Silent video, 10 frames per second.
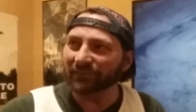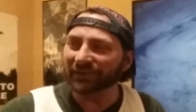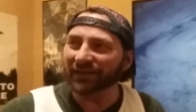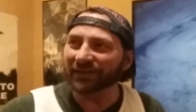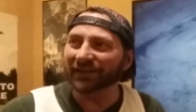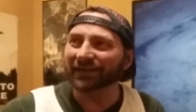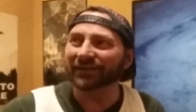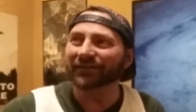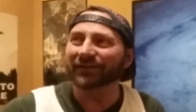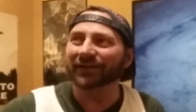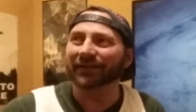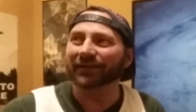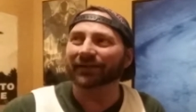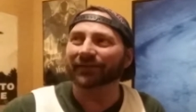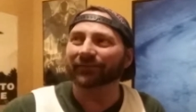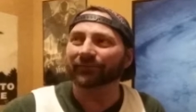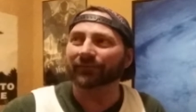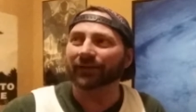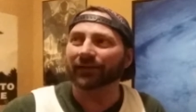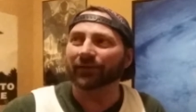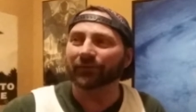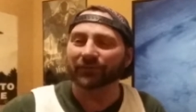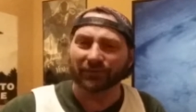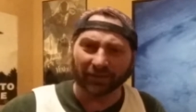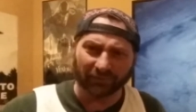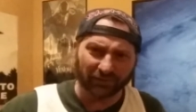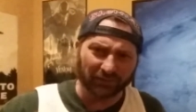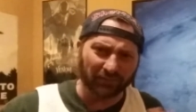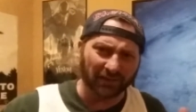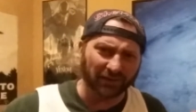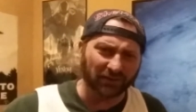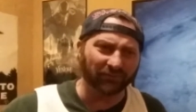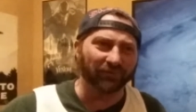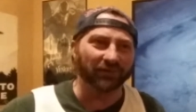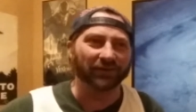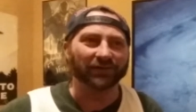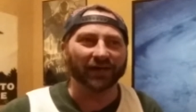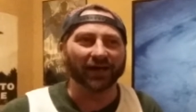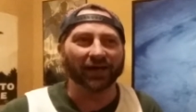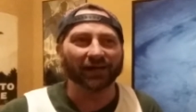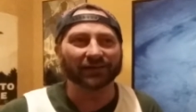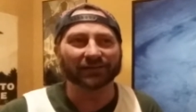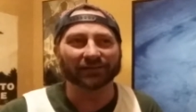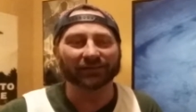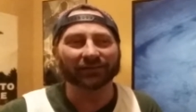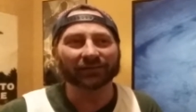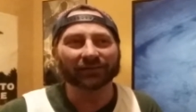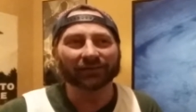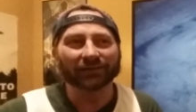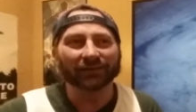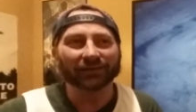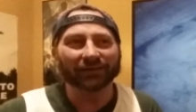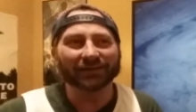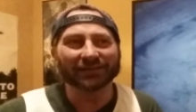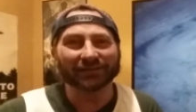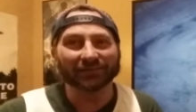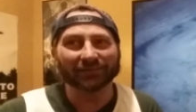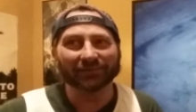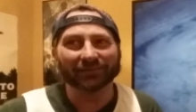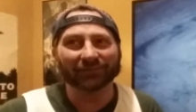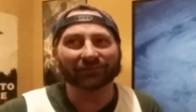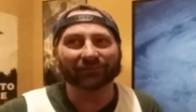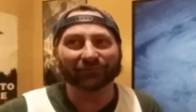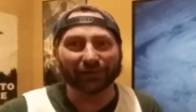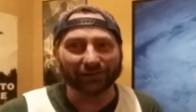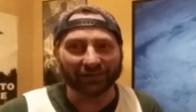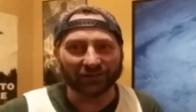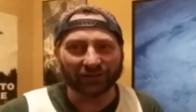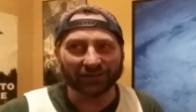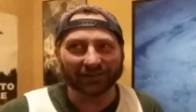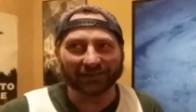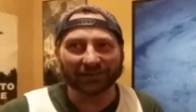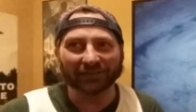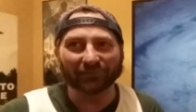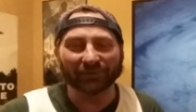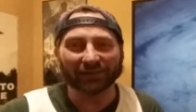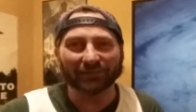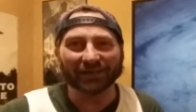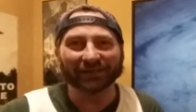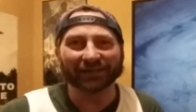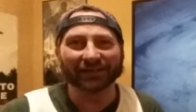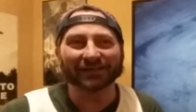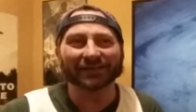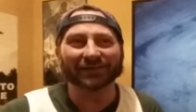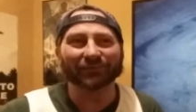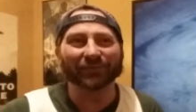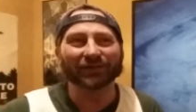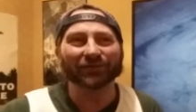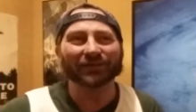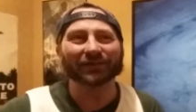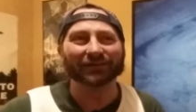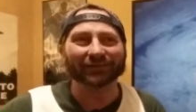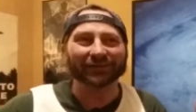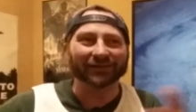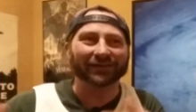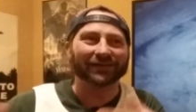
but then they, you know, they they go to give their speech in front of the class, and it's really cheesy. But I mean, it's when you're in